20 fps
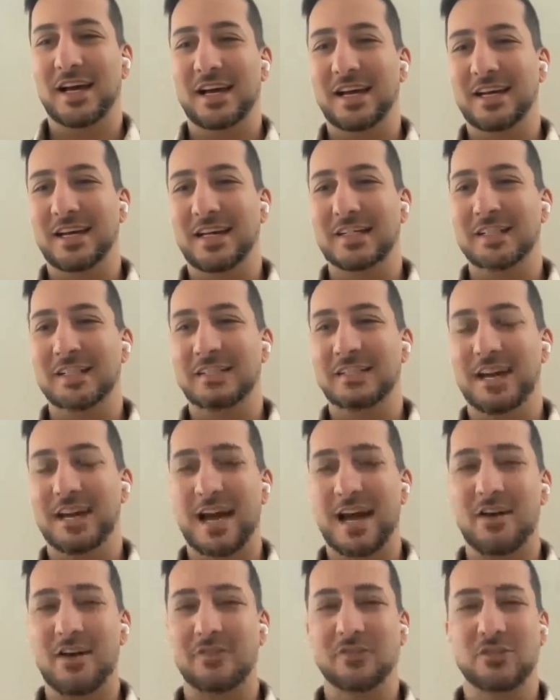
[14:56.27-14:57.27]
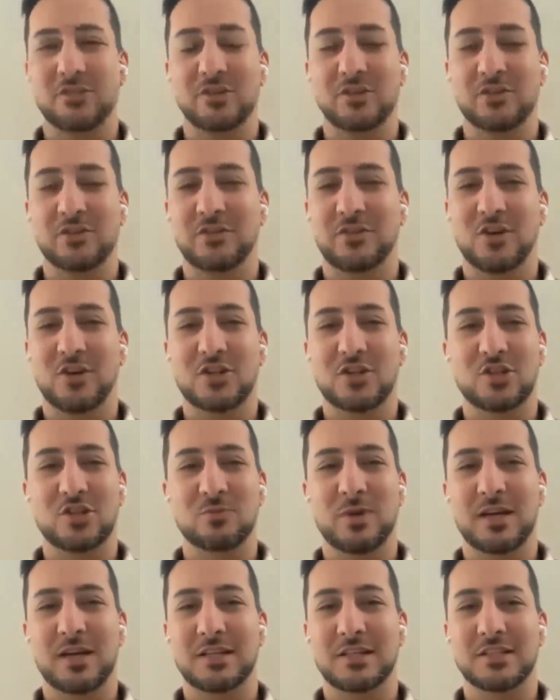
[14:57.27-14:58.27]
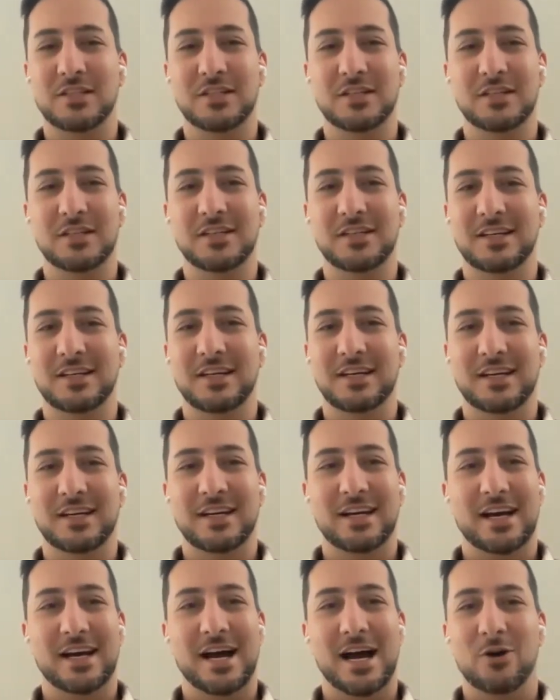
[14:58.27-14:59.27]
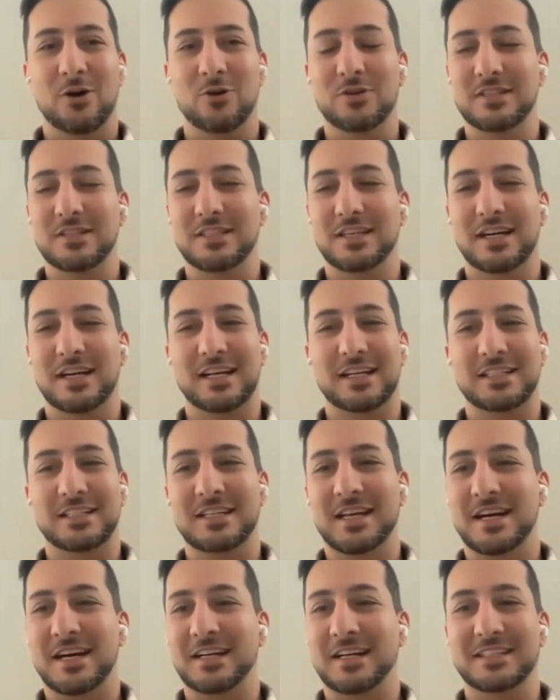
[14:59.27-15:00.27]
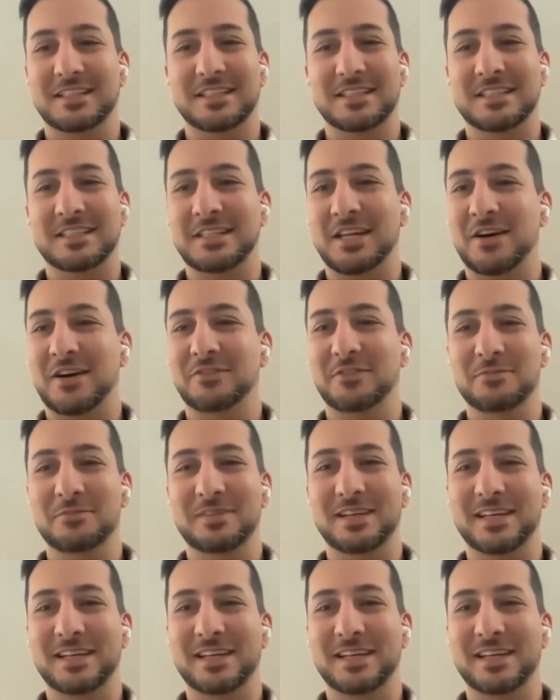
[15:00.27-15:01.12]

And after the first semester, I was like, no, this is not for